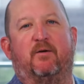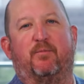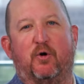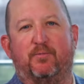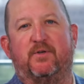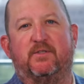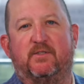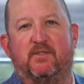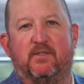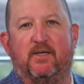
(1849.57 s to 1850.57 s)

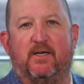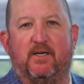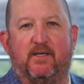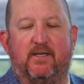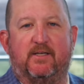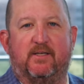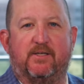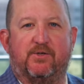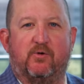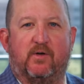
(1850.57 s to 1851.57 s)
purpose, uh, and,
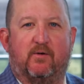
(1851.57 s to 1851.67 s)
and doing